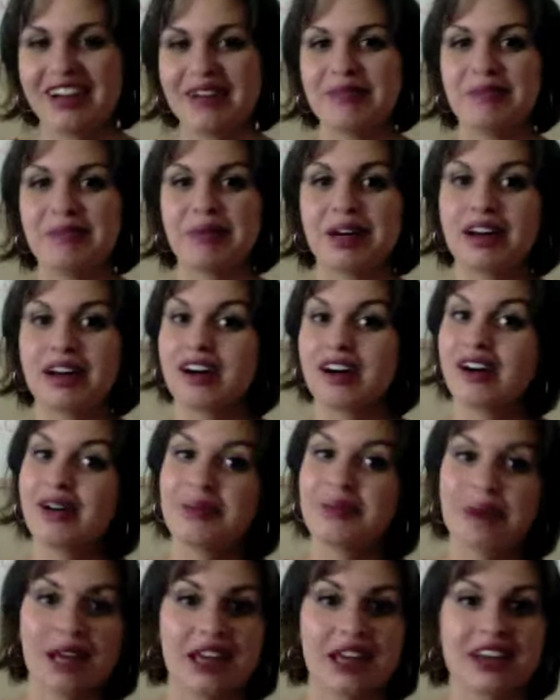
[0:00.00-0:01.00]
But oh
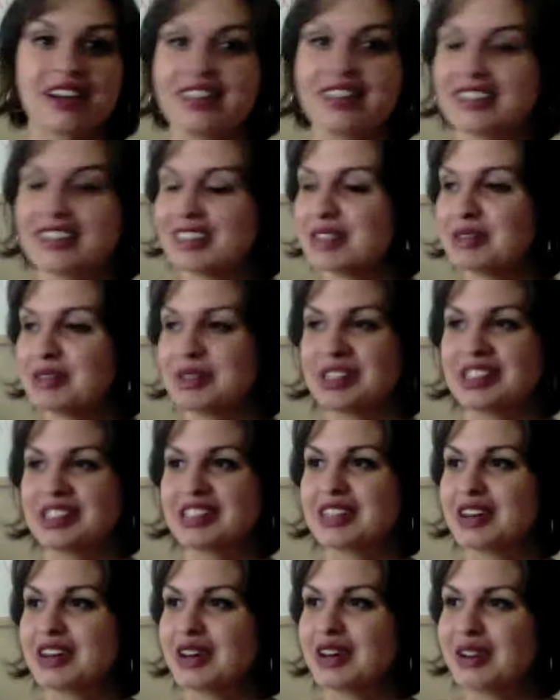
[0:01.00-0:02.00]
my goodness, it was
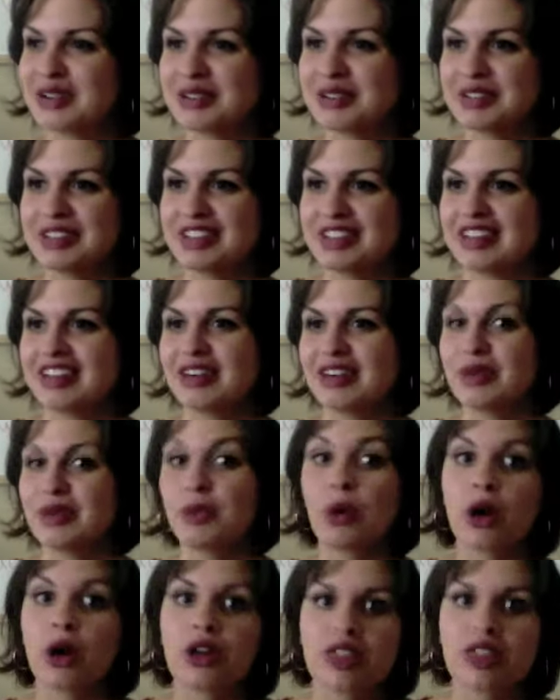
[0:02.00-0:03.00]
so
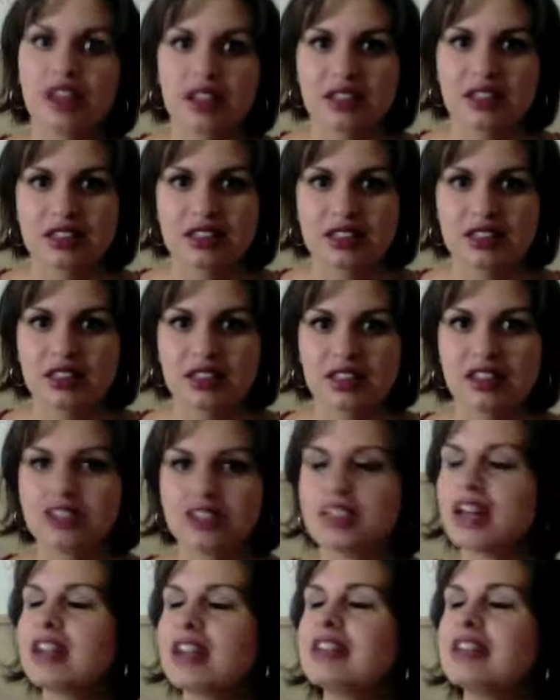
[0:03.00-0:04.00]
worth it. There's
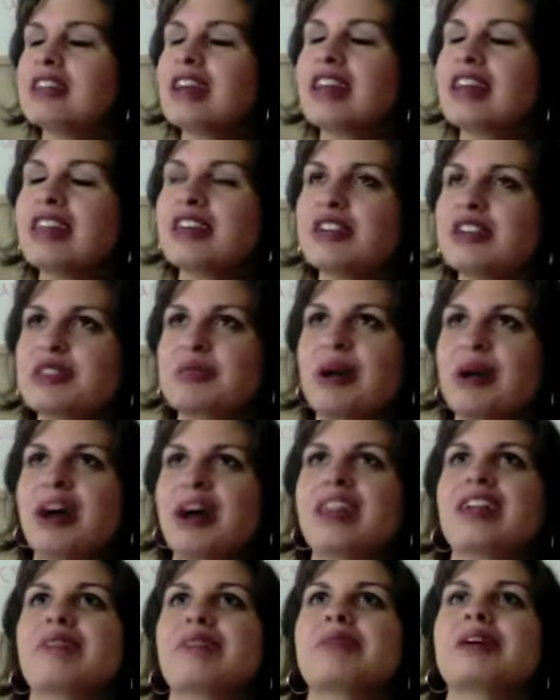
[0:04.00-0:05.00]
not a day that goes by
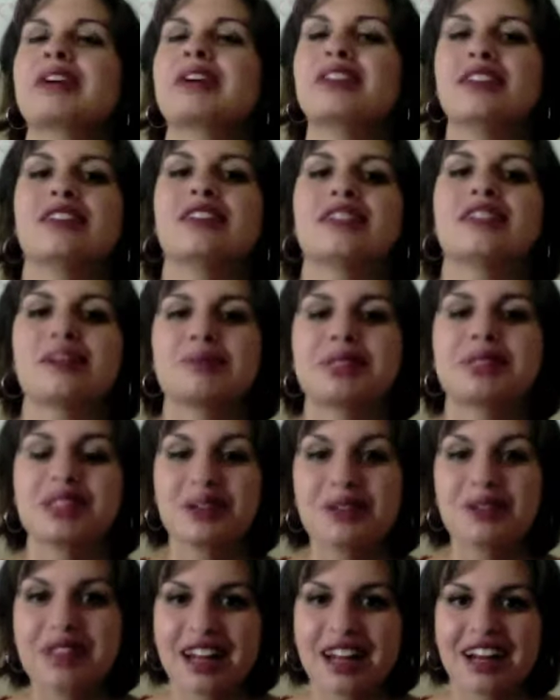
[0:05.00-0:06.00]
that I'm like, oh, I'm so
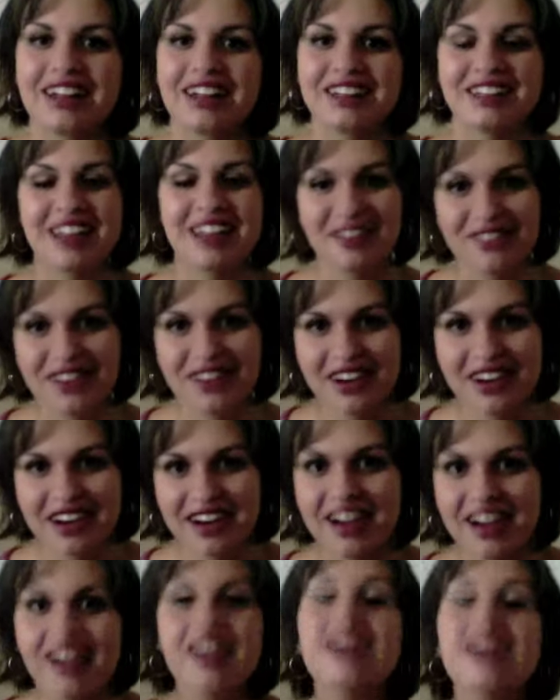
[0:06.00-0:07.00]
glad I did that for her,
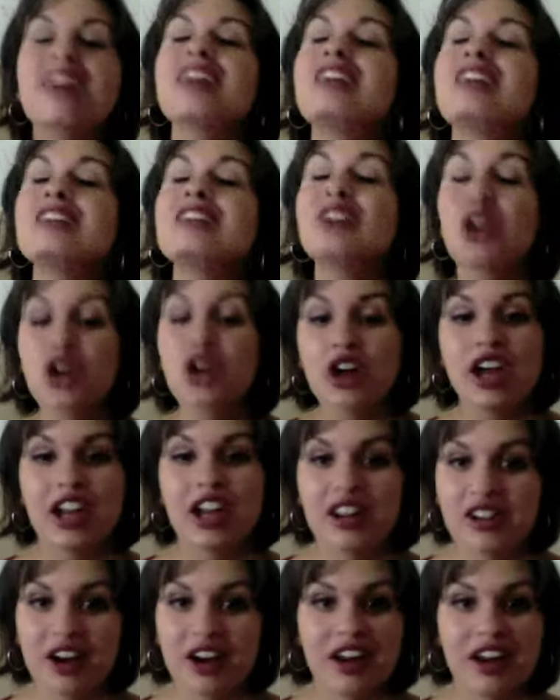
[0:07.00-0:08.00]
because her
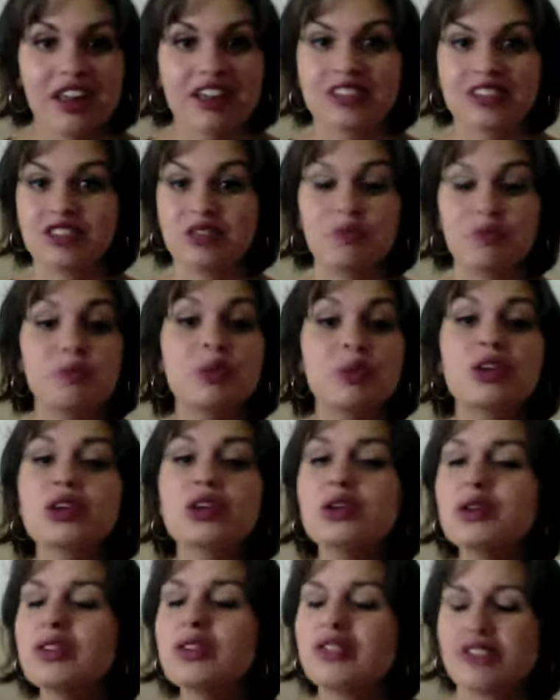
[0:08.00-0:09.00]
handwriting is just
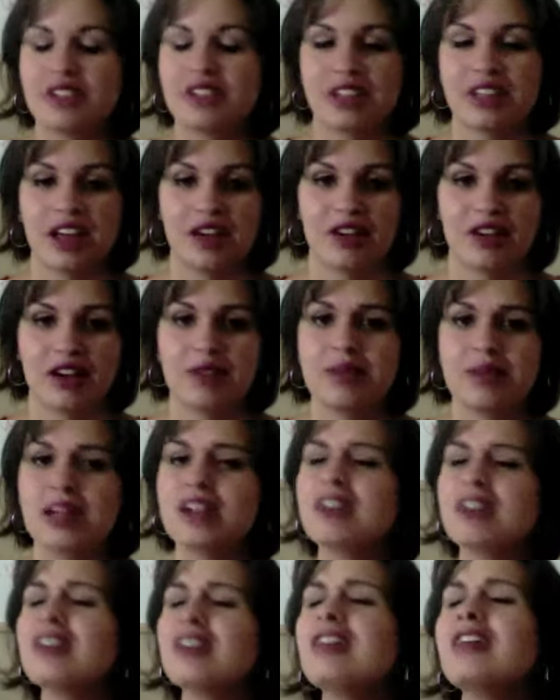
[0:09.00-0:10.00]
beautiful now. I mean,
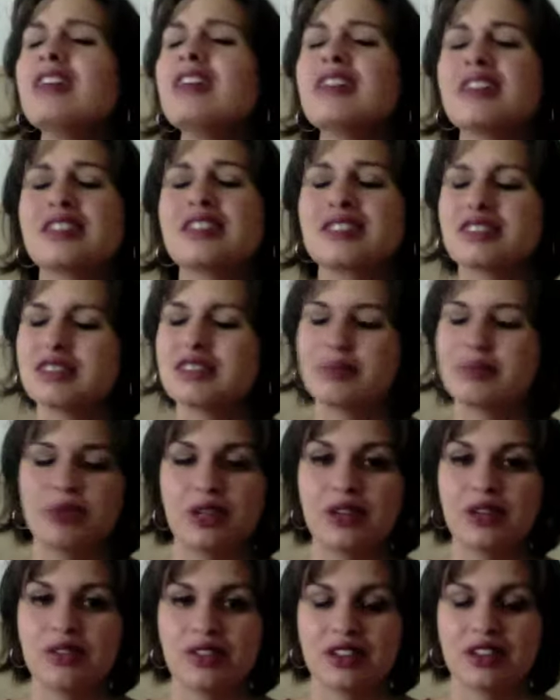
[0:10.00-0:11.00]
it's just
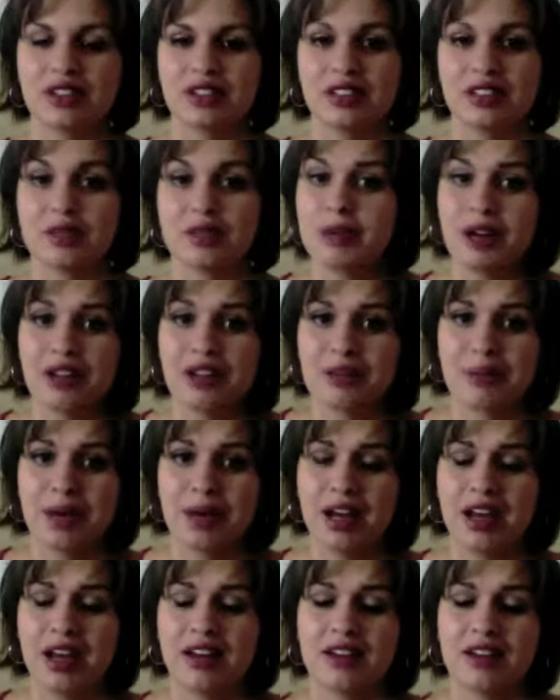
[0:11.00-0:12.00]
beautiful. It's better than
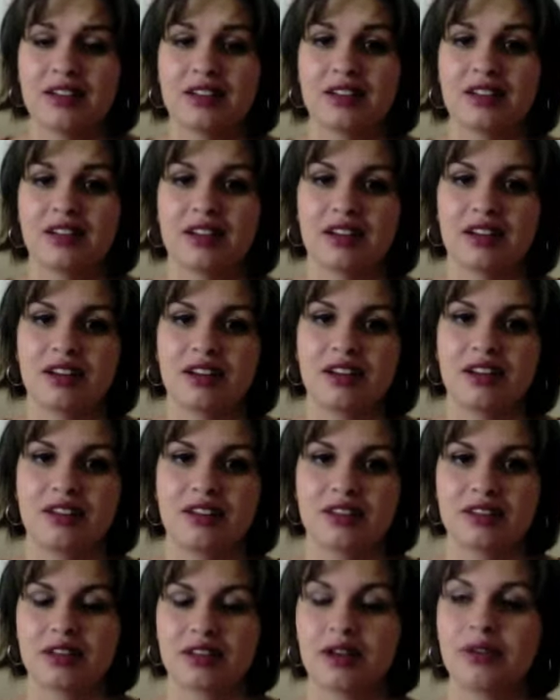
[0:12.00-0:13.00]
mine.
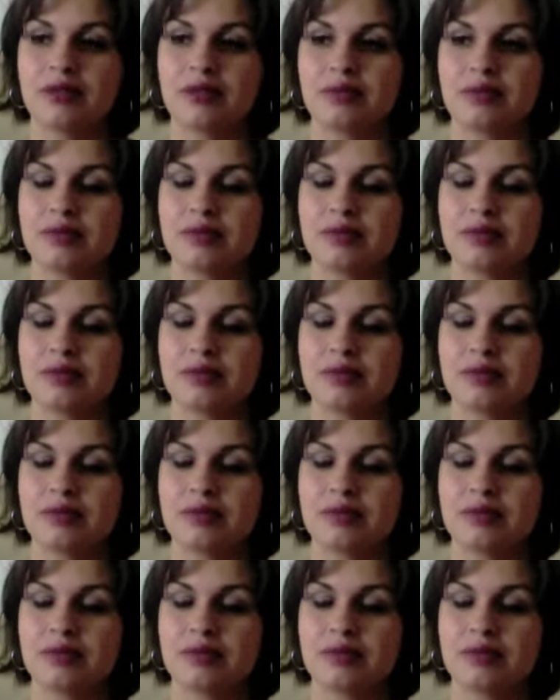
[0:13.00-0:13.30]
So